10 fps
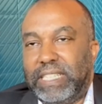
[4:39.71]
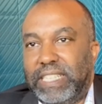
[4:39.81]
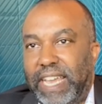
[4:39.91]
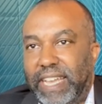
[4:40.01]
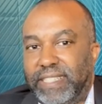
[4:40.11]

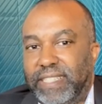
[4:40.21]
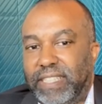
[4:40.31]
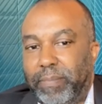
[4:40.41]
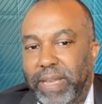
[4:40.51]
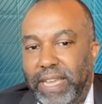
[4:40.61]

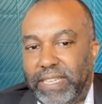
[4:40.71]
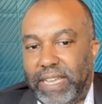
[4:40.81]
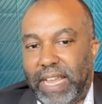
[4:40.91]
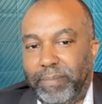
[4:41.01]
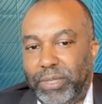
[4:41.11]
Yes.
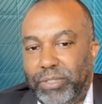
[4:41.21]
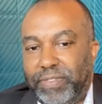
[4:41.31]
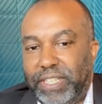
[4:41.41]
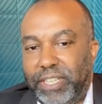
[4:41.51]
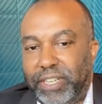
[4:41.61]
I
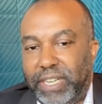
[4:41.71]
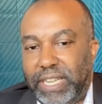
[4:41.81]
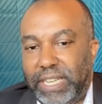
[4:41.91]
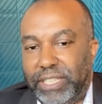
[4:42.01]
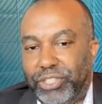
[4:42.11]
moved here
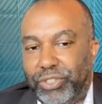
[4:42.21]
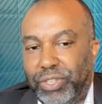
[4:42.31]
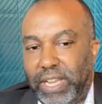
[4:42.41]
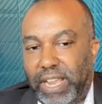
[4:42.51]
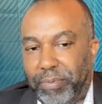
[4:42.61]
in
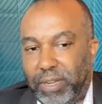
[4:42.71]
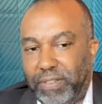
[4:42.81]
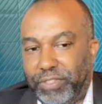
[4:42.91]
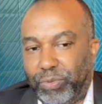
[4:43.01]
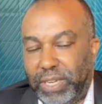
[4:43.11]
April
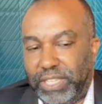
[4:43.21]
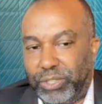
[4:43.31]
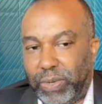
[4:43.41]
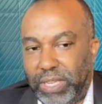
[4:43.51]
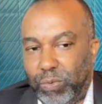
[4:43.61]
of
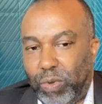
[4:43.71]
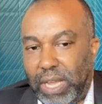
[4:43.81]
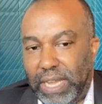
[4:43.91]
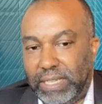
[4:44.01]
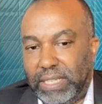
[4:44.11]

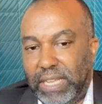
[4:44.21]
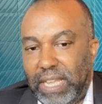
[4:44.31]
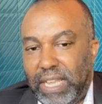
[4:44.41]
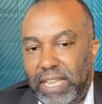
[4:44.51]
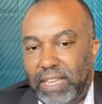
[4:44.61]
2021.
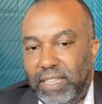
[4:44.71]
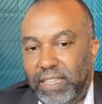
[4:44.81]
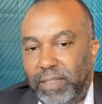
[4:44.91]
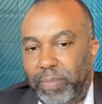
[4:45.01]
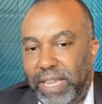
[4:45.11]

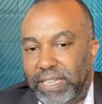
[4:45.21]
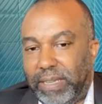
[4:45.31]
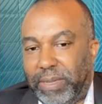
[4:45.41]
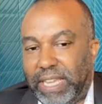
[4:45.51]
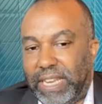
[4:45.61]
The
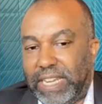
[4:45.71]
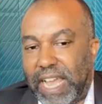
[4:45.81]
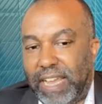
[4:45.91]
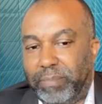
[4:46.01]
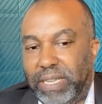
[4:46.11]
pandemic had
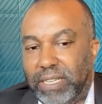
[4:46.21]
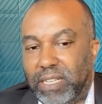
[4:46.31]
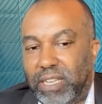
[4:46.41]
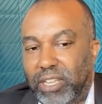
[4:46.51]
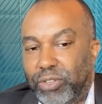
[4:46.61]
not been
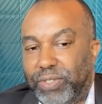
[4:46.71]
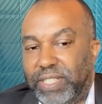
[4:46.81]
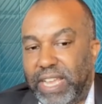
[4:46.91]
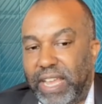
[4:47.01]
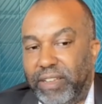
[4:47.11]

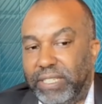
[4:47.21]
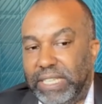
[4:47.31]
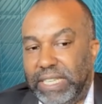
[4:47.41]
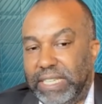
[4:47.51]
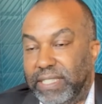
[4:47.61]
closed down
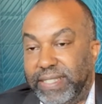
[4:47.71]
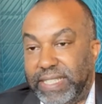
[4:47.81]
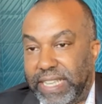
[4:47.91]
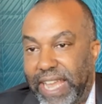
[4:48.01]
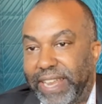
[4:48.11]
in
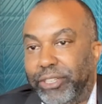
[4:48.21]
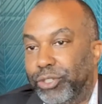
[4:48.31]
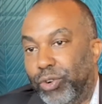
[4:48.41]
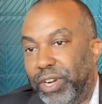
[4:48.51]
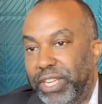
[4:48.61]
Seattle
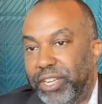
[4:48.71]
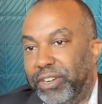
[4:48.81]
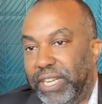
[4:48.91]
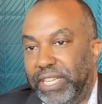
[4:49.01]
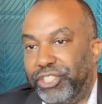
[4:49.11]
nor
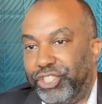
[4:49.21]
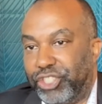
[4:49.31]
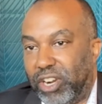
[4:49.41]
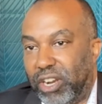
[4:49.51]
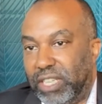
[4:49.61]
here in
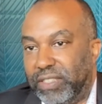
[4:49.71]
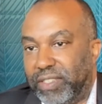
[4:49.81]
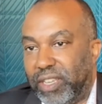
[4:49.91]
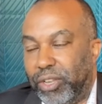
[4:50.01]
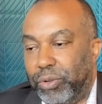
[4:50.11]
Charlotte.
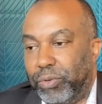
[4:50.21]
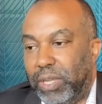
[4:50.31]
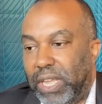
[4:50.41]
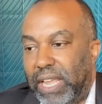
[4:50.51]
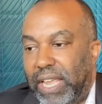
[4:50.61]

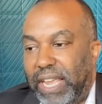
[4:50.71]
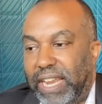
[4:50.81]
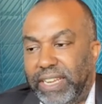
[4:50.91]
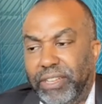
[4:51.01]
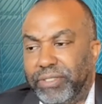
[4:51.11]

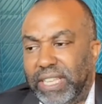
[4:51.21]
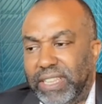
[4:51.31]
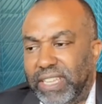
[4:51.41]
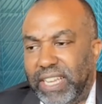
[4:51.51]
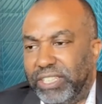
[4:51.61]
And I don't
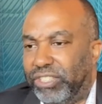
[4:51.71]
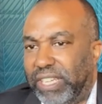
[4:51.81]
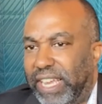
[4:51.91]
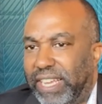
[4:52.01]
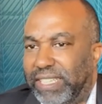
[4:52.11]
think the
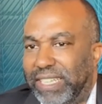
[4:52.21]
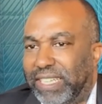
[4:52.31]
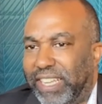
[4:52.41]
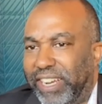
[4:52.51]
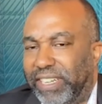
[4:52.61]
country had
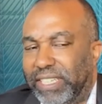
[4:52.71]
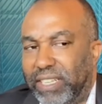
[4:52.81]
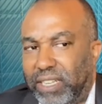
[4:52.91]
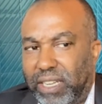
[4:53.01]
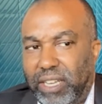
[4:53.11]
declared it
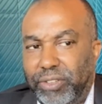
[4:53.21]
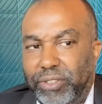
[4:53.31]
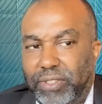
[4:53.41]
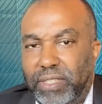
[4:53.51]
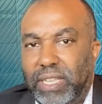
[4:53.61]

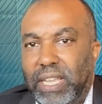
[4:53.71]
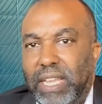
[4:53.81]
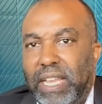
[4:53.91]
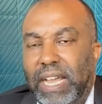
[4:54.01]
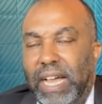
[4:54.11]
closed.
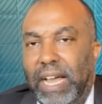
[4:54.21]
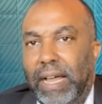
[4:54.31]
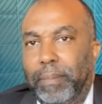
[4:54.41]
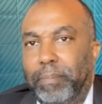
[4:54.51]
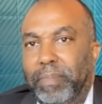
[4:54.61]

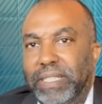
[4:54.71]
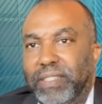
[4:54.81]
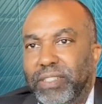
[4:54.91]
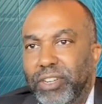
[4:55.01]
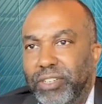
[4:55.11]
But
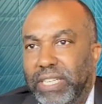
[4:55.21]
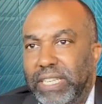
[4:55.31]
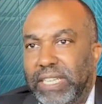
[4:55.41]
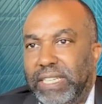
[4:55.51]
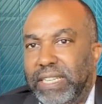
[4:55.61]

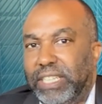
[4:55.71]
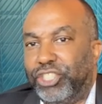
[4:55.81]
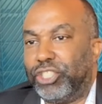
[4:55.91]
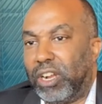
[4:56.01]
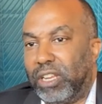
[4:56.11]
certainly
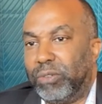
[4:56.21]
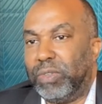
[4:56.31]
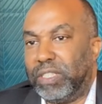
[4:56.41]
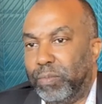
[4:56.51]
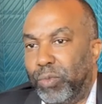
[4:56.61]
Charlotte
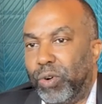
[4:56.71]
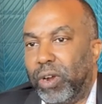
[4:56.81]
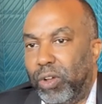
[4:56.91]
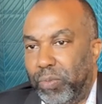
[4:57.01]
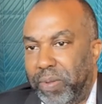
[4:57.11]
was
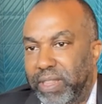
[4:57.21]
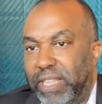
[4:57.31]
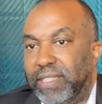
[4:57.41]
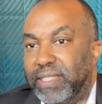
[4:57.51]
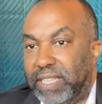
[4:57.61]
more open
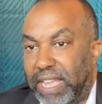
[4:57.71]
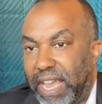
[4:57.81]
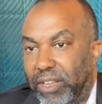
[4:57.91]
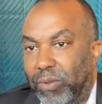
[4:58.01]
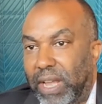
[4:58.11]
than
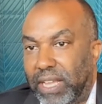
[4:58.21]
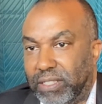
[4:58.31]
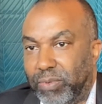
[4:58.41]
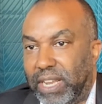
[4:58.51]
Seattle was.